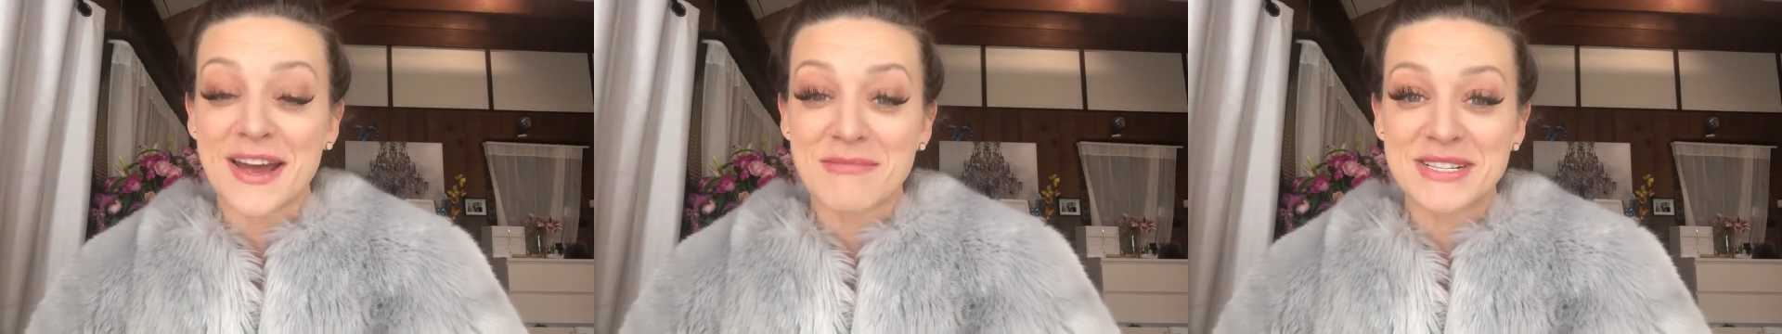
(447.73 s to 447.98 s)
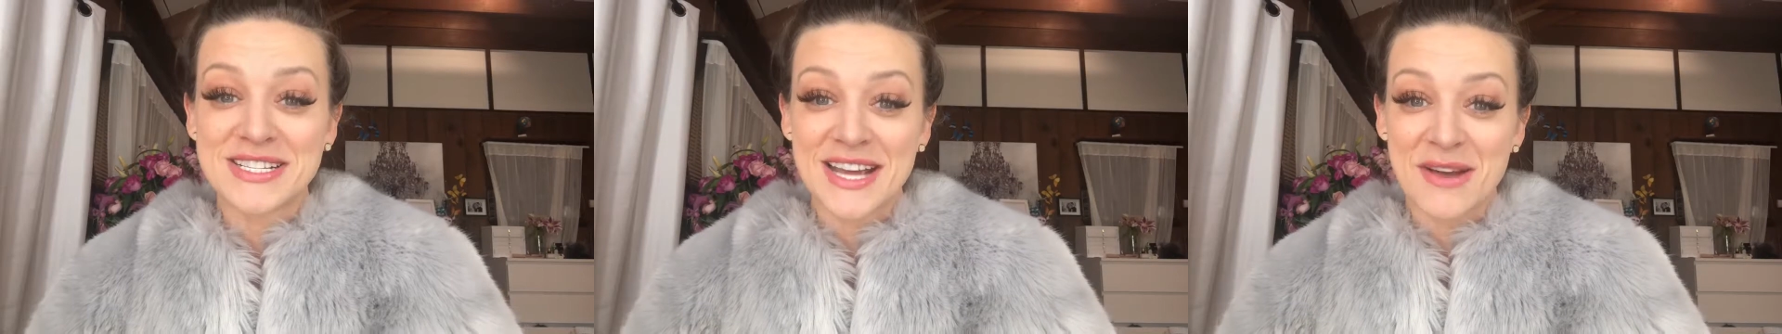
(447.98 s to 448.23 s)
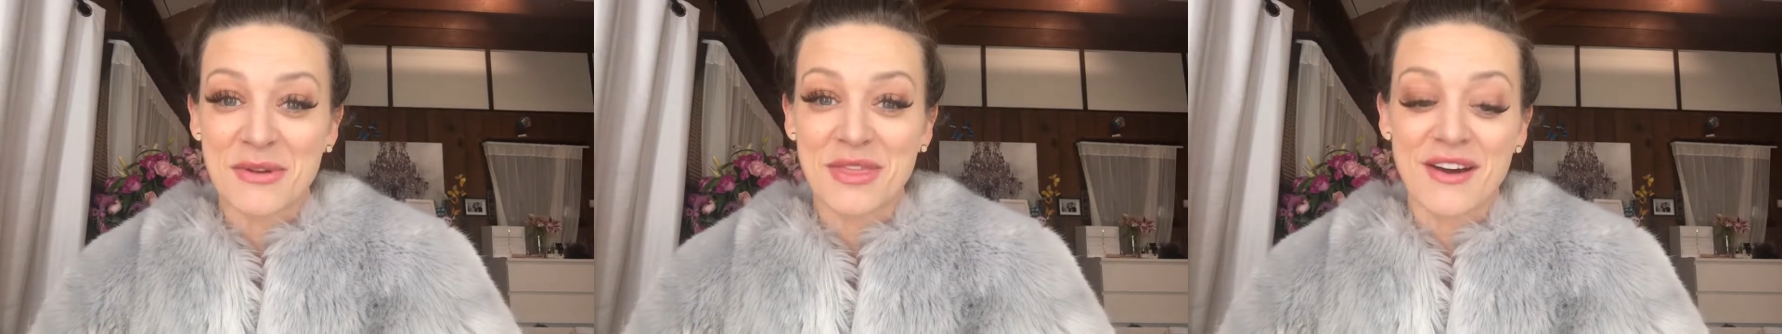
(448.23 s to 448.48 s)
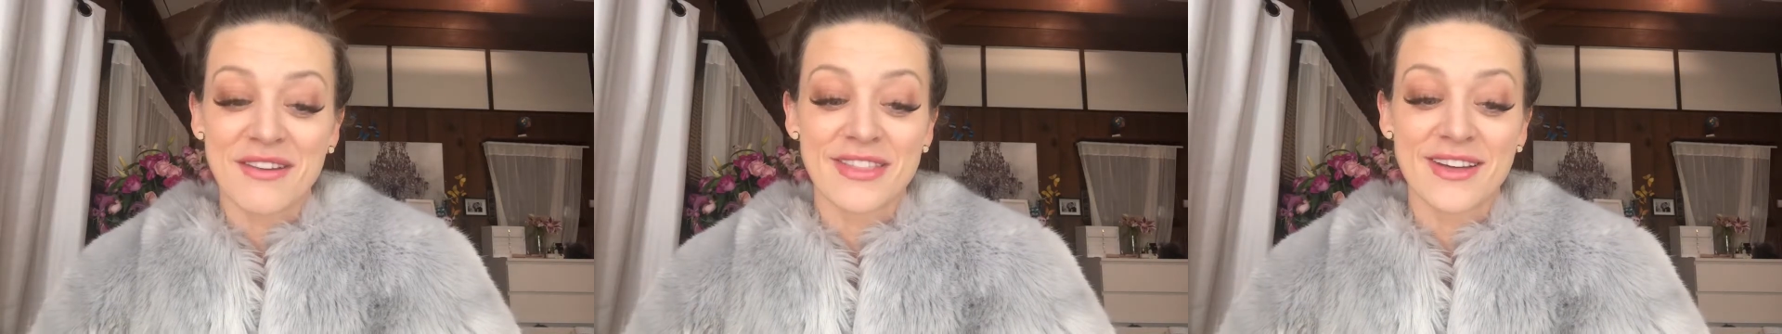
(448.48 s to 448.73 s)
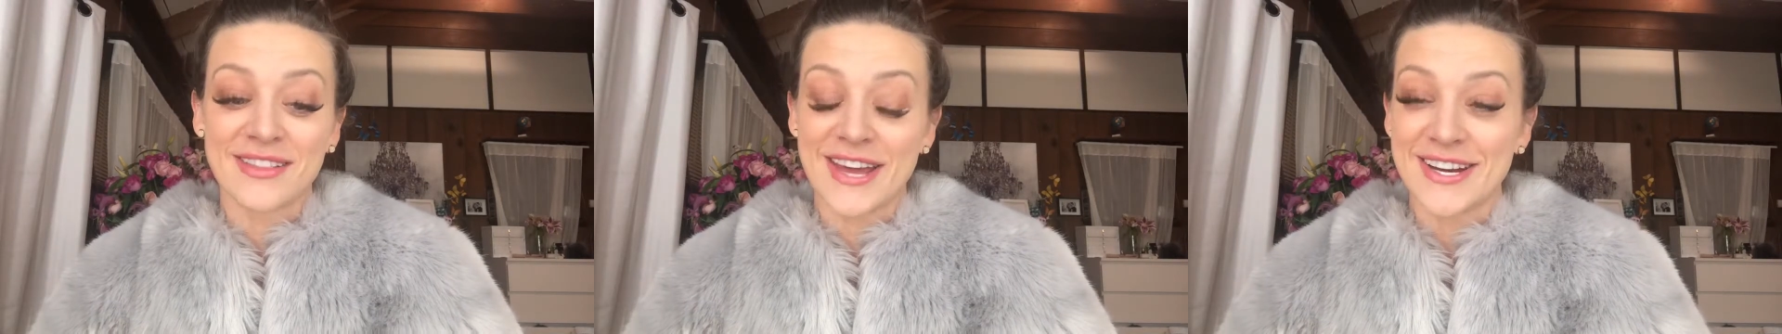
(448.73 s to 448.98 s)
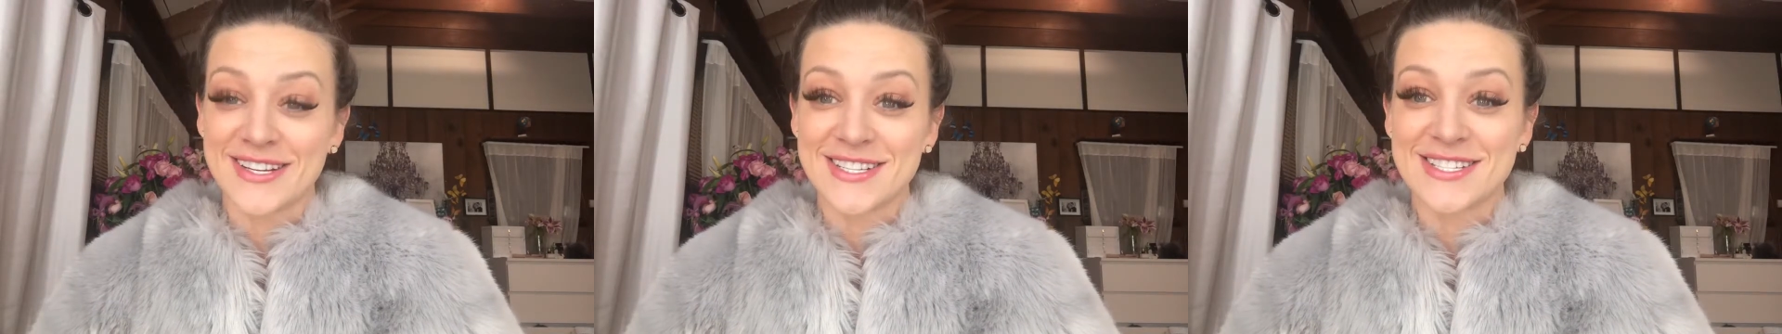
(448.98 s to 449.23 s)
up to date with the
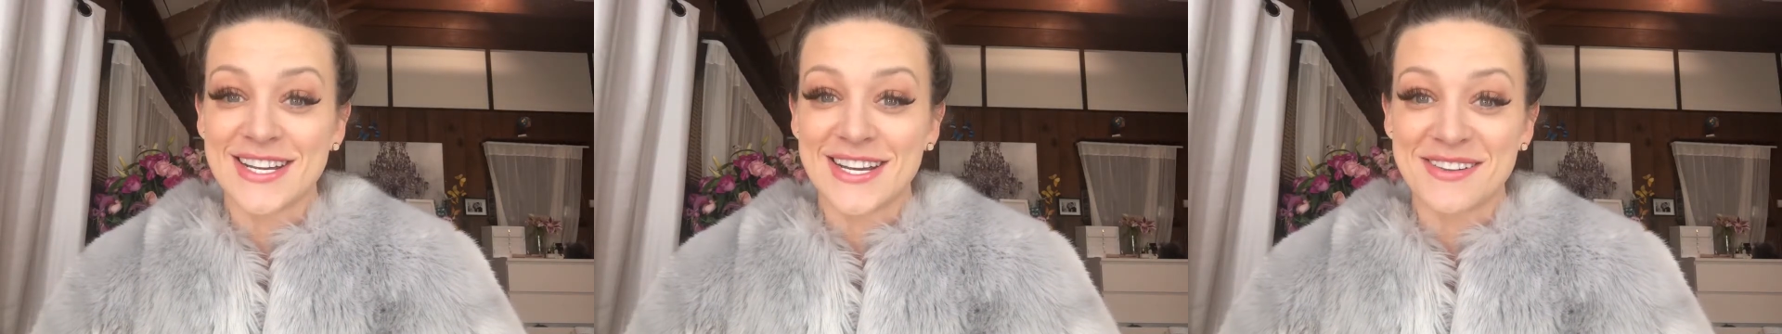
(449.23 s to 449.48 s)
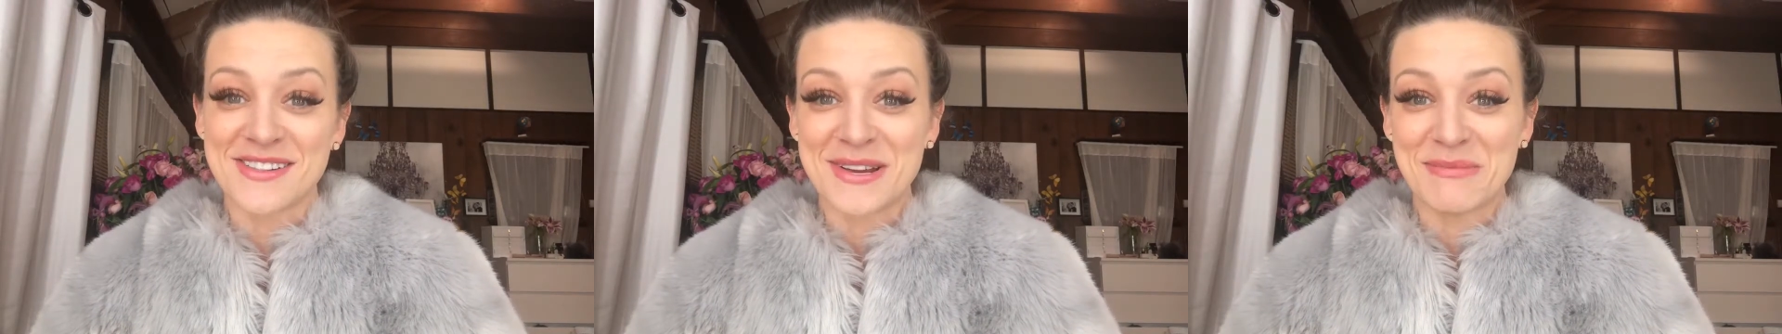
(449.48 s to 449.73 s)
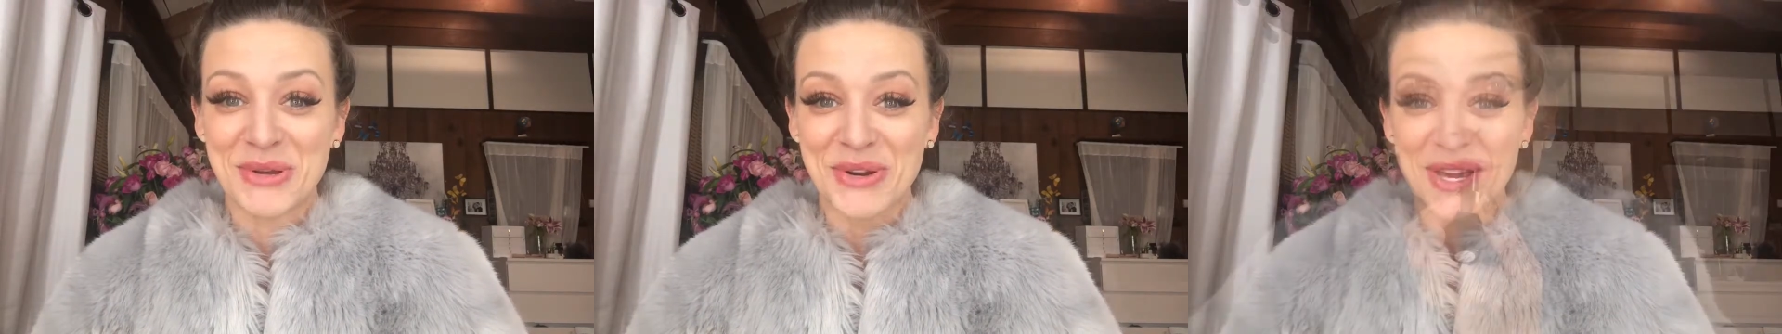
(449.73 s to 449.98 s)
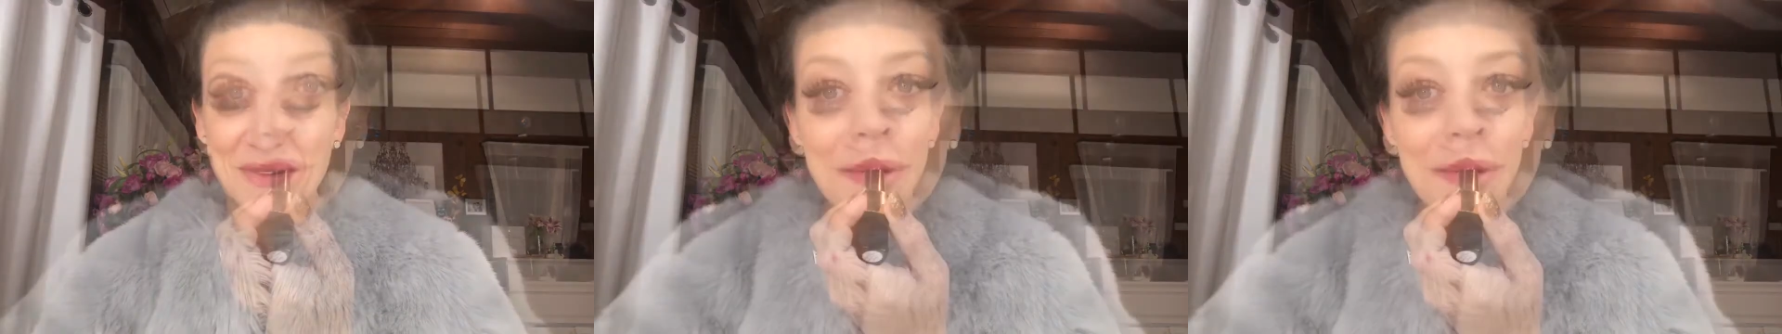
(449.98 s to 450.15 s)
latest in clean beauty.